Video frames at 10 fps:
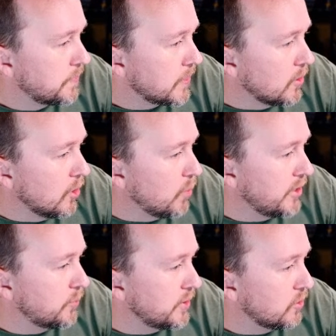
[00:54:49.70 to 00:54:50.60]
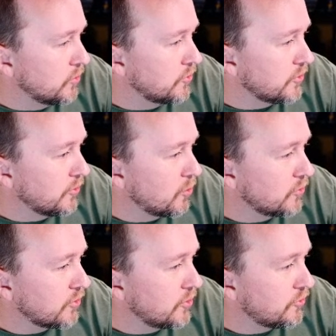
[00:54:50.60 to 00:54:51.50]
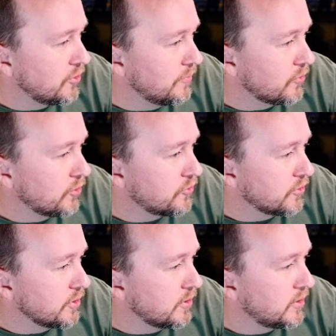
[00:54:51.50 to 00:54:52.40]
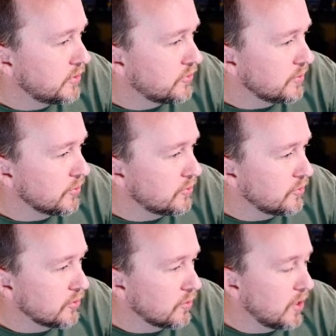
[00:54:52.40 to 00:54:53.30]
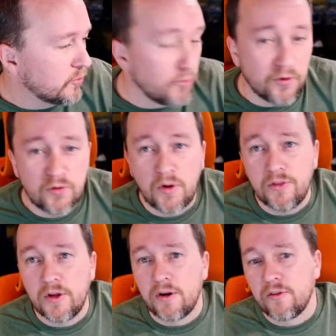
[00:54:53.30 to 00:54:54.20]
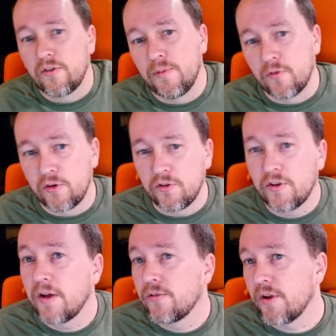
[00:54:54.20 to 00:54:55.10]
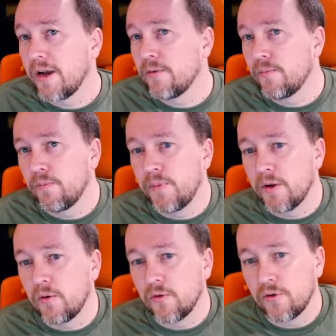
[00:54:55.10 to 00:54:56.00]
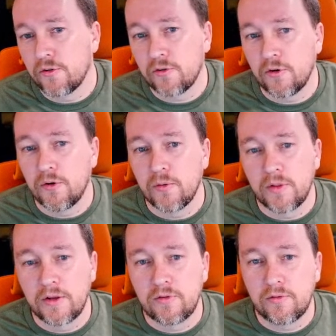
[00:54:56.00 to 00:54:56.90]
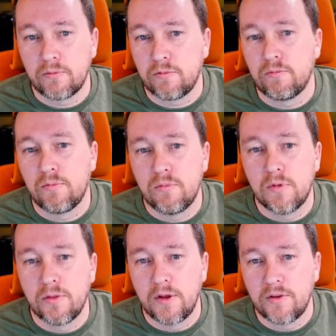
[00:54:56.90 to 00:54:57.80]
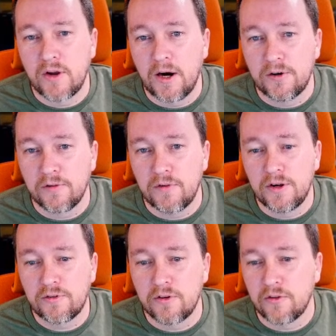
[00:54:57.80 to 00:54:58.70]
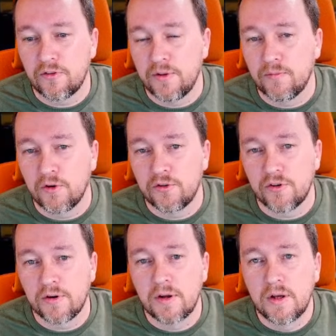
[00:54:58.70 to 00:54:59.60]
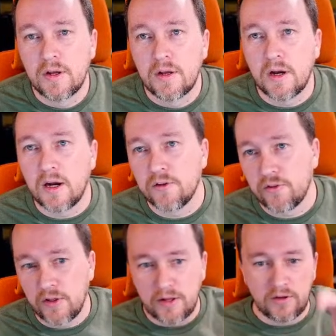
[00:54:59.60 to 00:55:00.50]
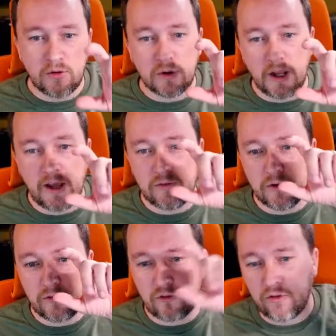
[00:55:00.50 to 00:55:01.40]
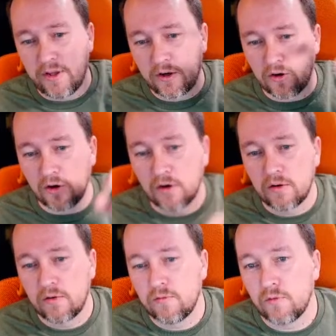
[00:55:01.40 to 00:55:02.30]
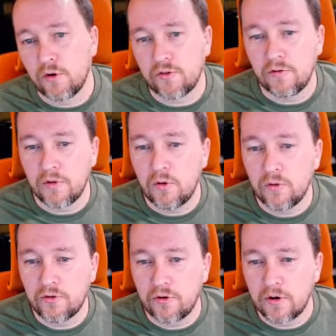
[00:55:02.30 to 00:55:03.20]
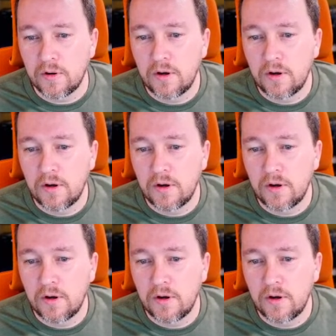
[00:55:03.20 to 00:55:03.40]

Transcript: Why no bit holders on the horizontal slim version similar to the Garage? Well, first of all, none of the slim versions have side bit holders, so that's the entire definition of the slim version, so that you can have a sleeker version of the holster